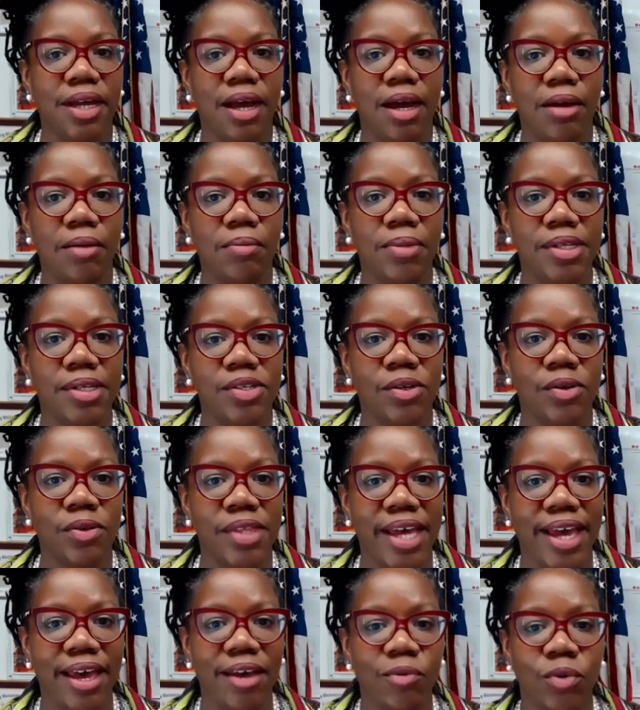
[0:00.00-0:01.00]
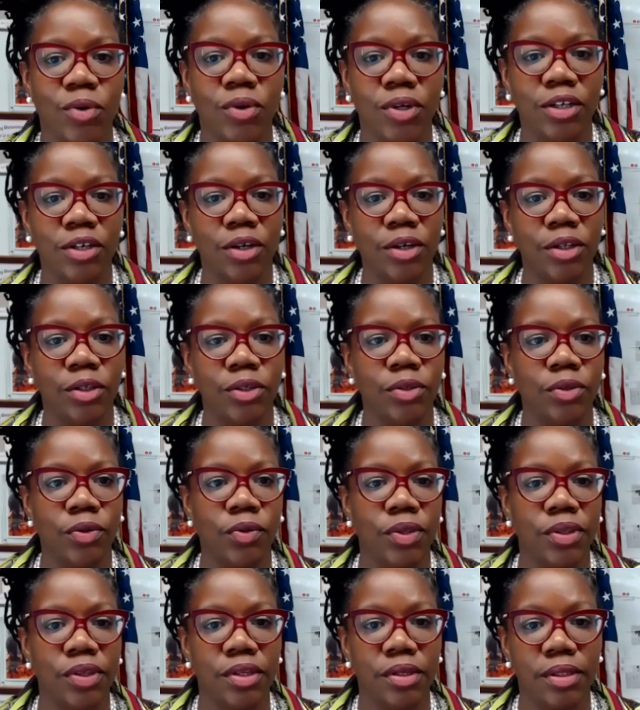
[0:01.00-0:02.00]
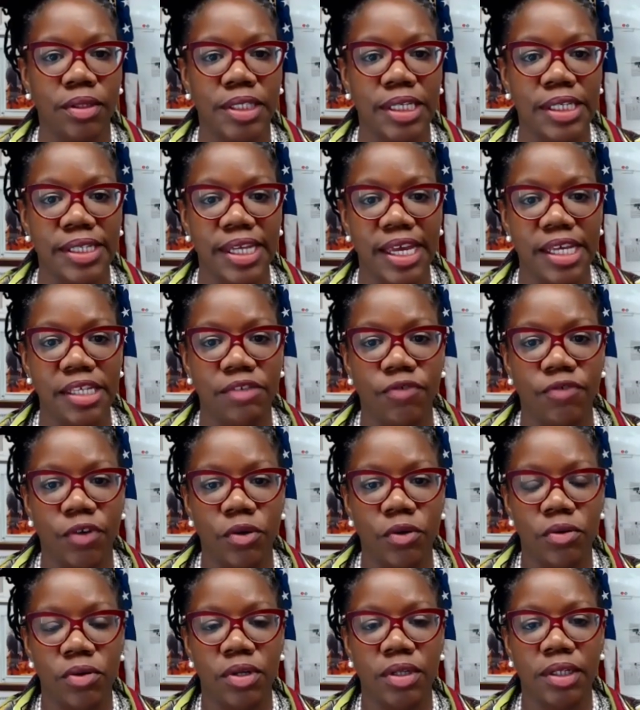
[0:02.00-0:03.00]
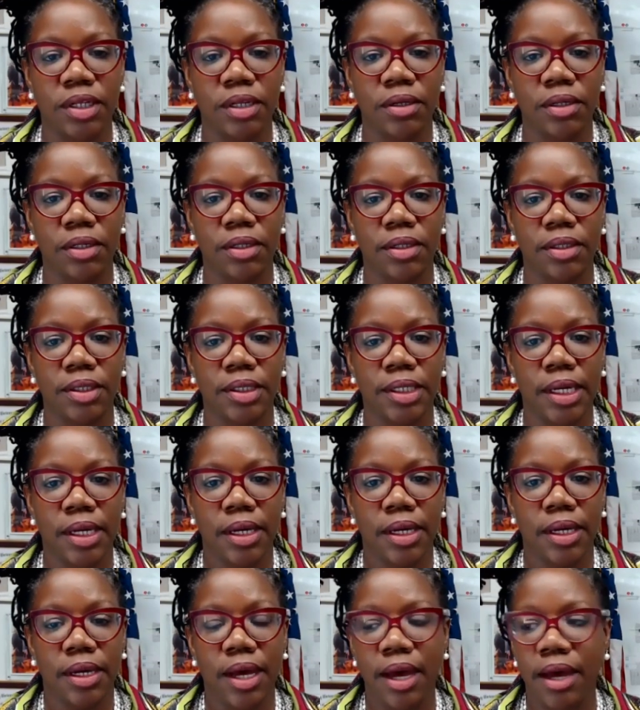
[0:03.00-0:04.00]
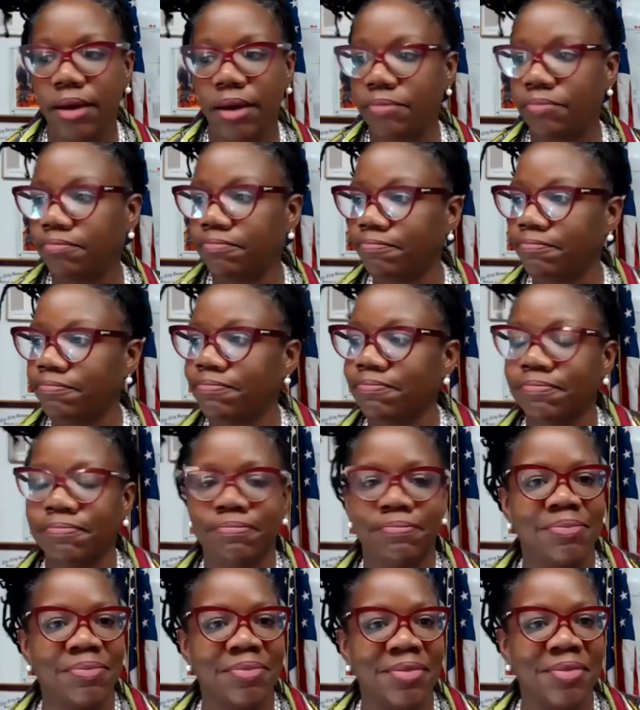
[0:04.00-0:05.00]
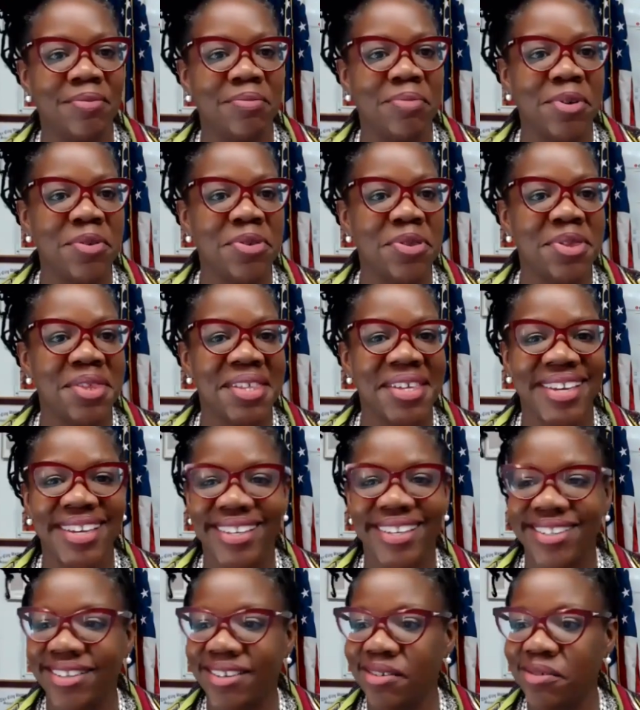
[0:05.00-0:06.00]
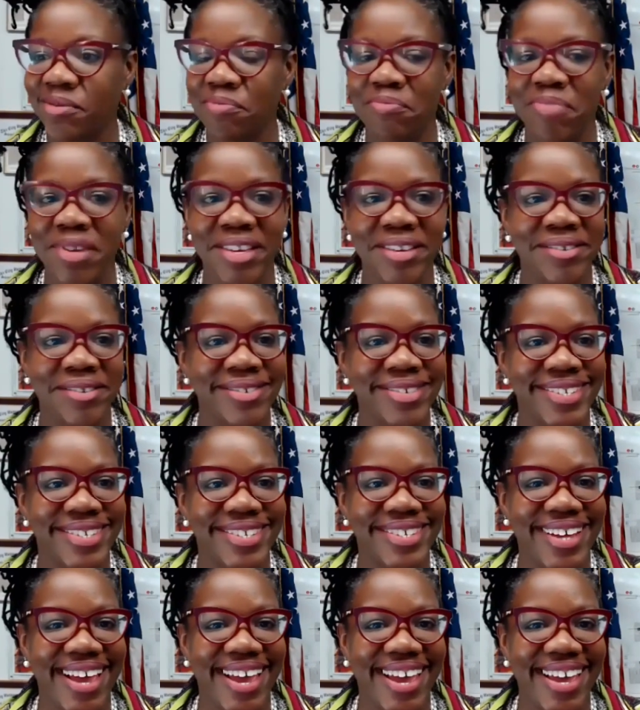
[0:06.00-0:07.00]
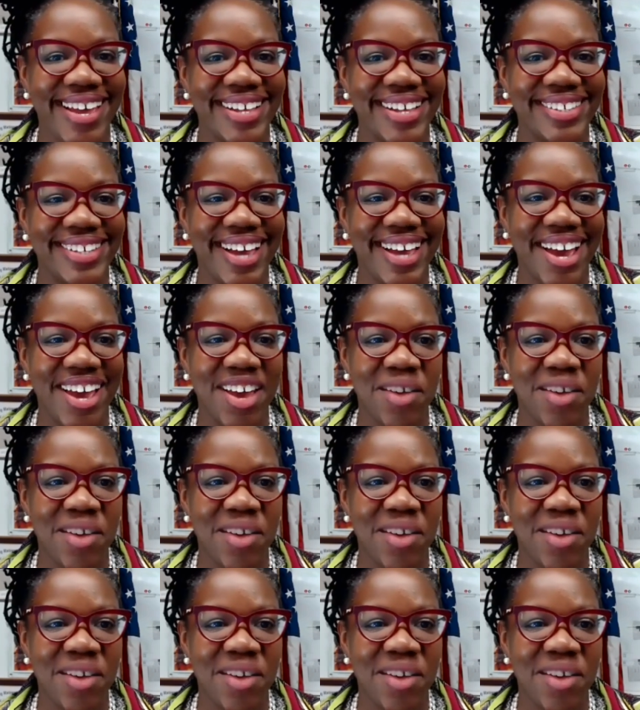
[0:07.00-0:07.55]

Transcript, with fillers: Um, so that will conclude the today's vote on the um, both bills, and I